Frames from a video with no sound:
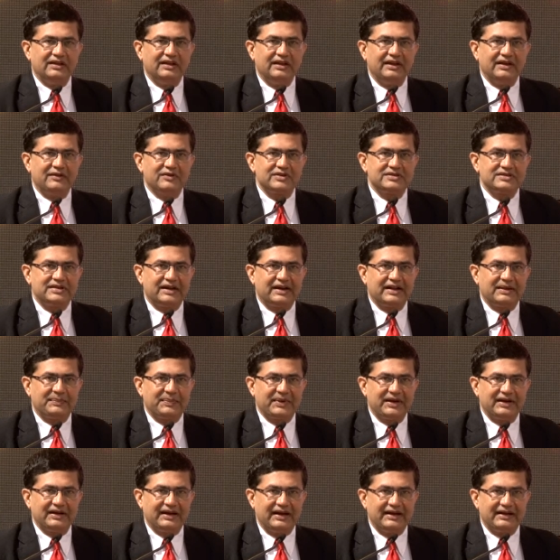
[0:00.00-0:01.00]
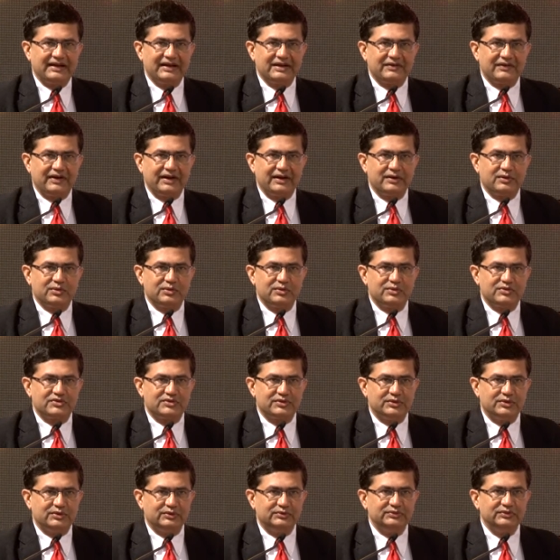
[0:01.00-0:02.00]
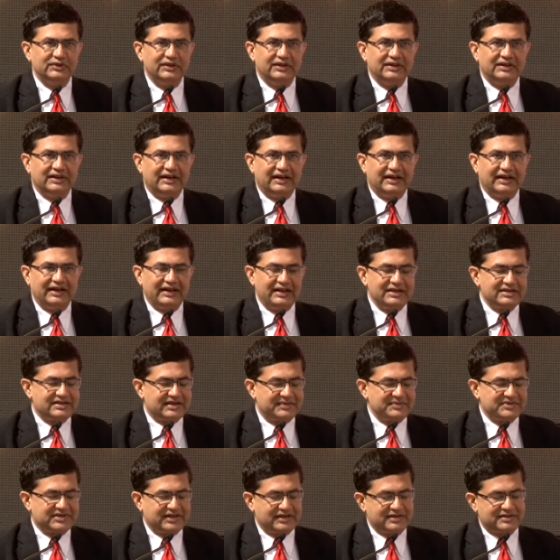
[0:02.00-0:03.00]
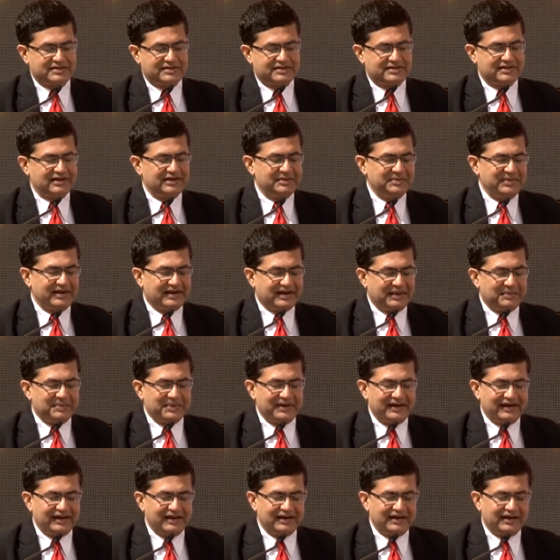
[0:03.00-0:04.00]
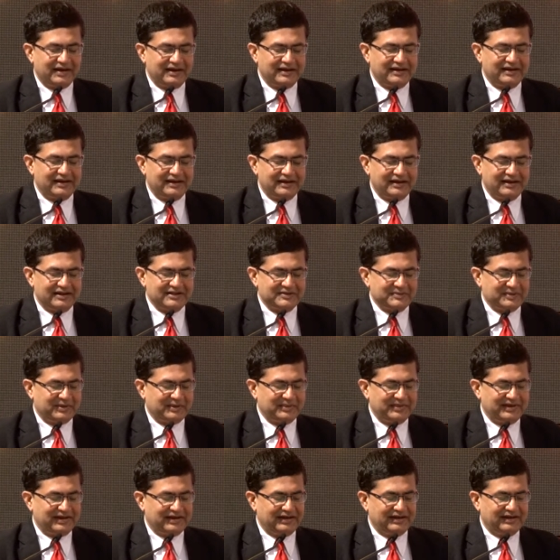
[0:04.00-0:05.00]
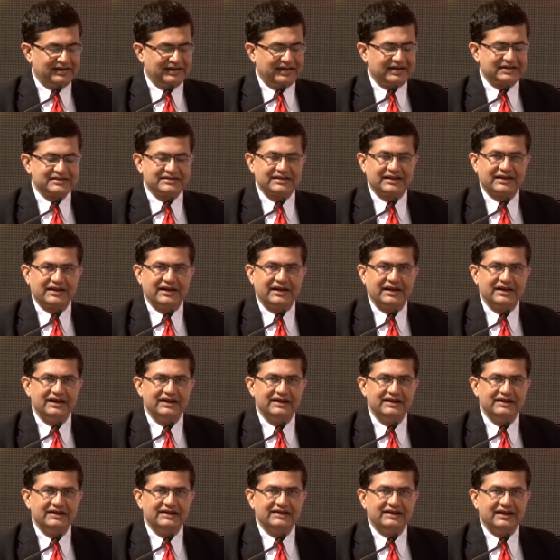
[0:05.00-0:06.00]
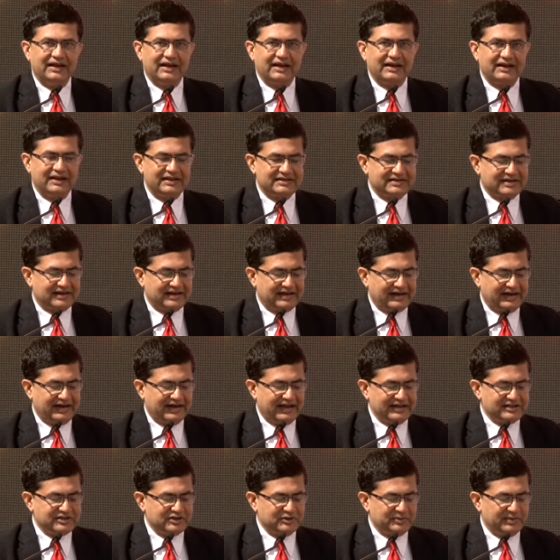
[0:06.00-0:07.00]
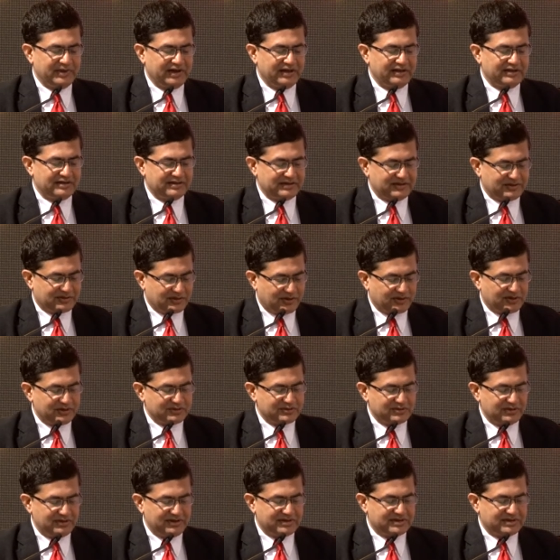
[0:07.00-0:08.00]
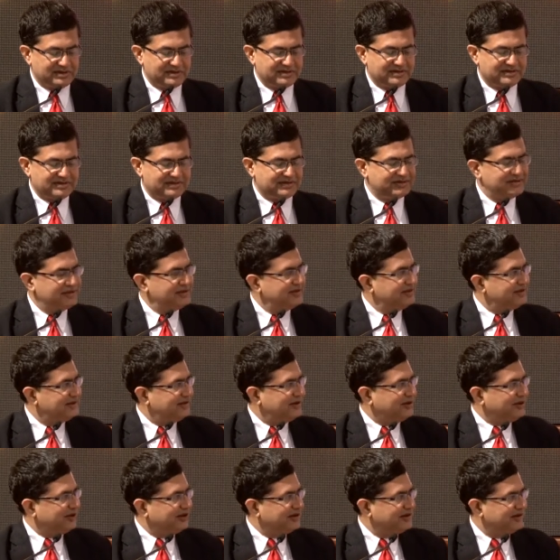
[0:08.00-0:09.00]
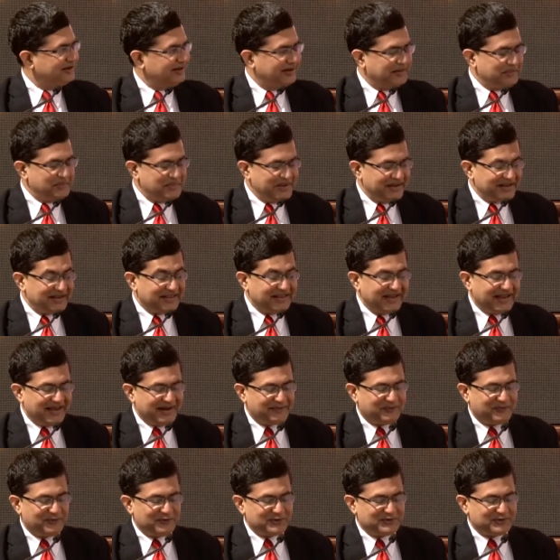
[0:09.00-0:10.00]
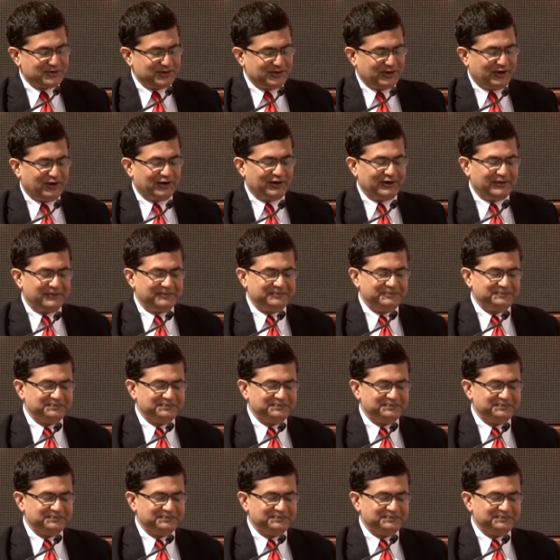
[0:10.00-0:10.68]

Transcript: It was set up in 1922. So uh, in some sense, it'll be completing 100 years probably in next decade. And it's a great achievement. Uh, congratulations on uh, being there for so long.